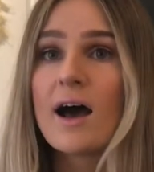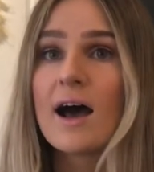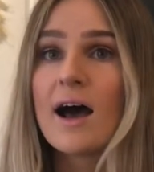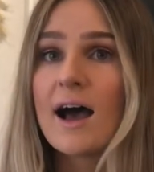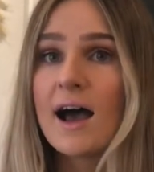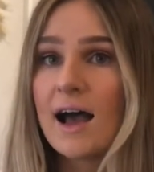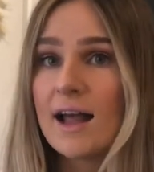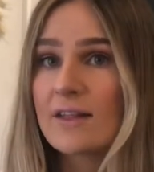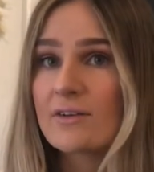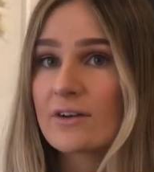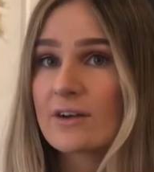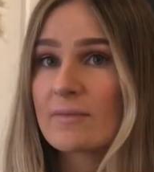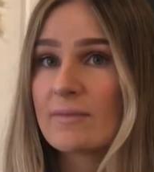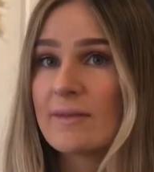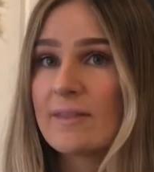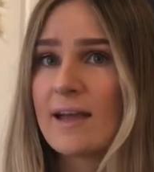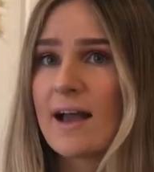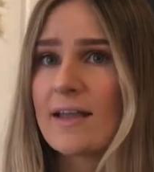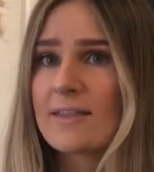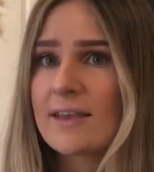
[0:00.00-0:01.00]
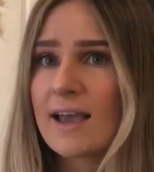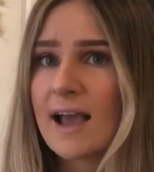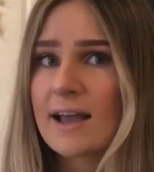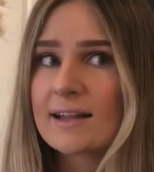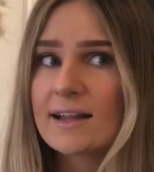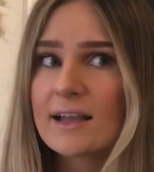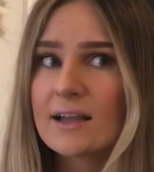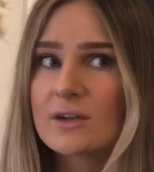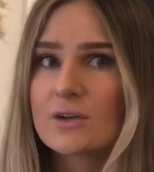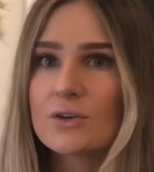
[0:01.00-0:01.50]
highly recommend that and they had
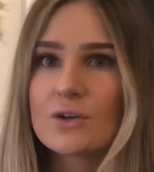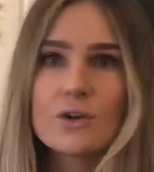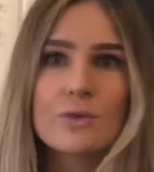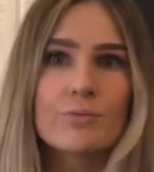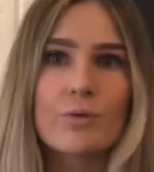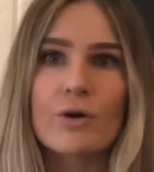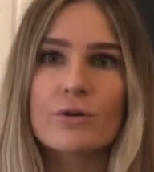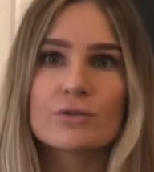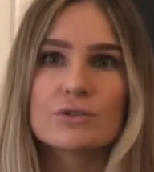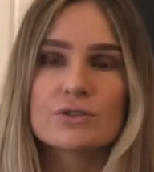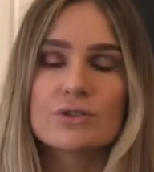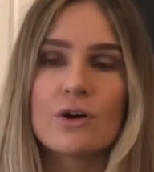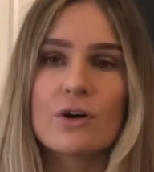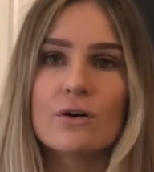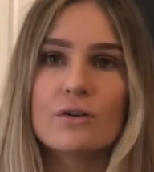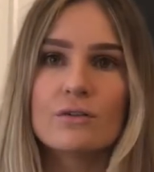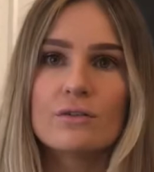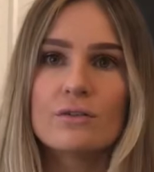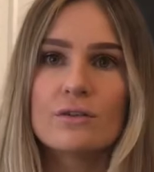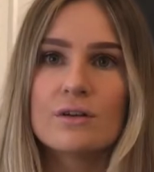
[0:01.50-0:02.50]
like new products on